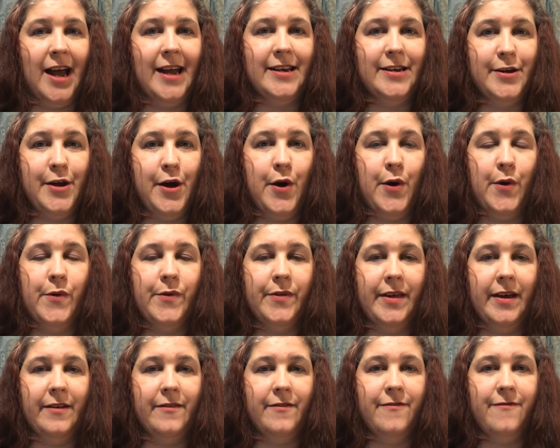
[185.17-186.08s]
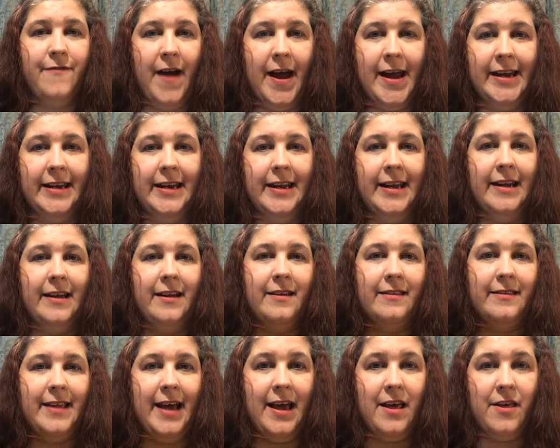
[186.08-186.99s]
I know that
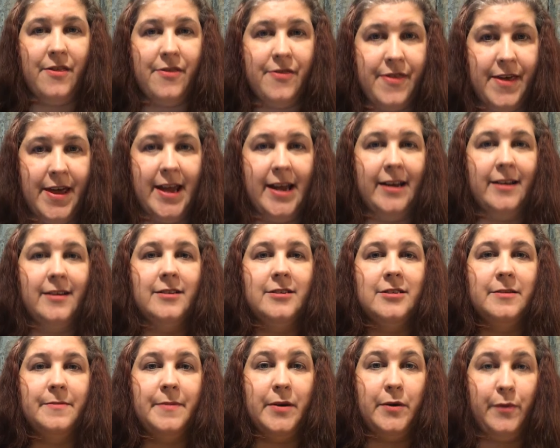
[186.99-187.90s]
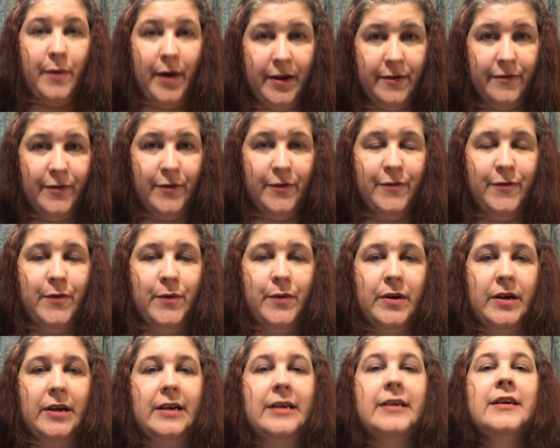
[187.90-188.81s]
finding that thing to be grateful
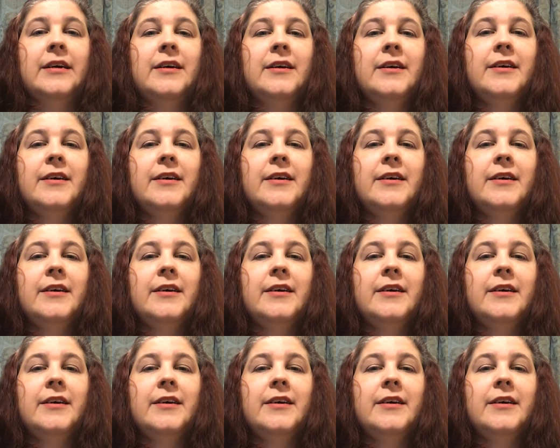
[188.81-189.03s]
for